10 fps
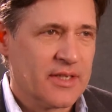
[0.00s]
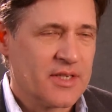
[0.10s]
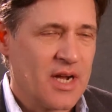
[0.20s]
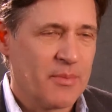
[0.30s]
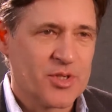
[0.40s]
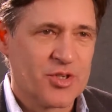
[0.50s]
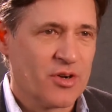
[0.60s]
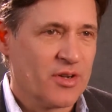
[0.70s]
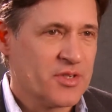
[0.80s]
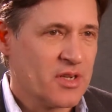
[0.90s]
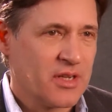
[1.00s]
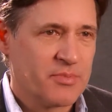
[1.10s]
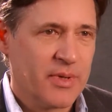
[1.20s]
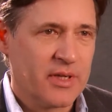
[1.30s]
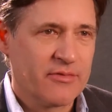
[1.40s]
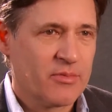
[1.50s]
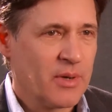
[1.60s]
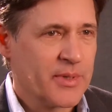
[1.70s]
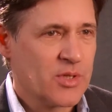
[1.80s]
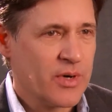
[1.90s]
topics, journalistically speaking, for
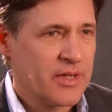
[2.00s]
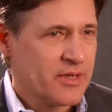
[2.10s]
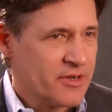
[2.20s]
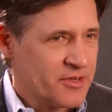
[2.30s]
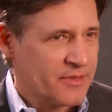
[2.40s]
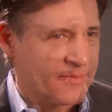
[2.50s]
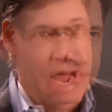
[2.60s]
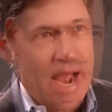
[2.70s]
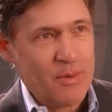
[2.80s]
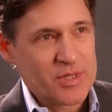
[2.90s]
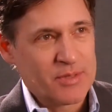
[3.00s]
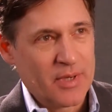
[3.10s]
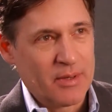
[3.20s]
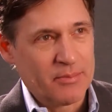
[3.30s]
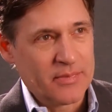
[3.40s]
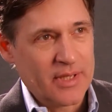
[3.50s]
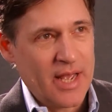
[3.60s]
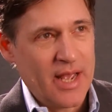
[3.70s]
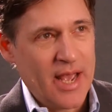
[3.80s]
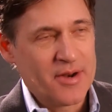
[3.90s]
probably 20 years. I was
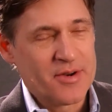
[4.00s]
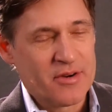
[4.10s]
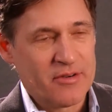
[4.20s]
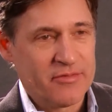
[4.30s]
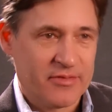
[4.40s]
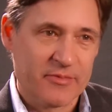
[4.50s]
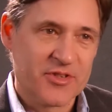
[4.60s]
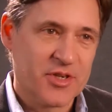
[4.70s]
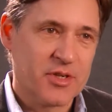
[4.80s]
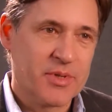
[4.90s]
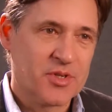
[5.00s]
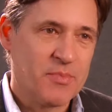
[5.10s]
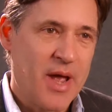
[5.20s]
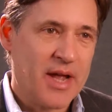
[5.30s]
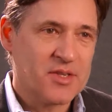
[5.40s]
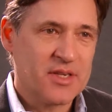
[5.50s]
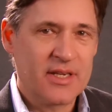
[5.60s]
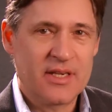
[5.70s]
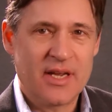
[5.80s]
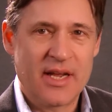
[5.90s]
editor of Virginia Business
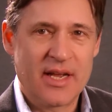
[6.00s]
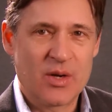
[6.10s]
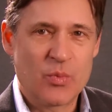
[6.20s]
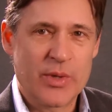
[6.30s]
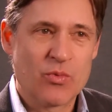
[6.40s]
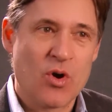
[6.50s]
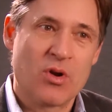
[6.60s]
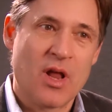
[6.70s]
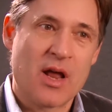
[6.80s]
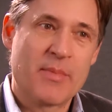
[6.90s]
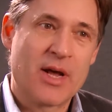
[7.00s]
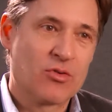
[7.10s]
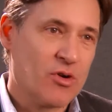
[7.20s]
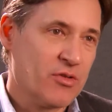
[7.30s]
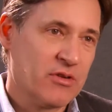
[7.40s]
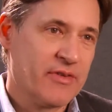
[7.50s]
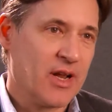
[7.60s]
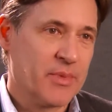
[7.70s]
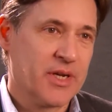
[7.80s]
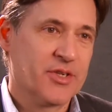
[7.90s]
Magazine, and we wrote a lot about growth and
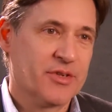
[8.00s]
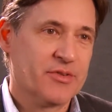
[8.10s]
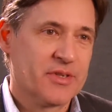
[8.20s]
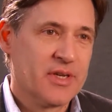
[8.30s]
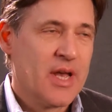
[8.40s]
development issues.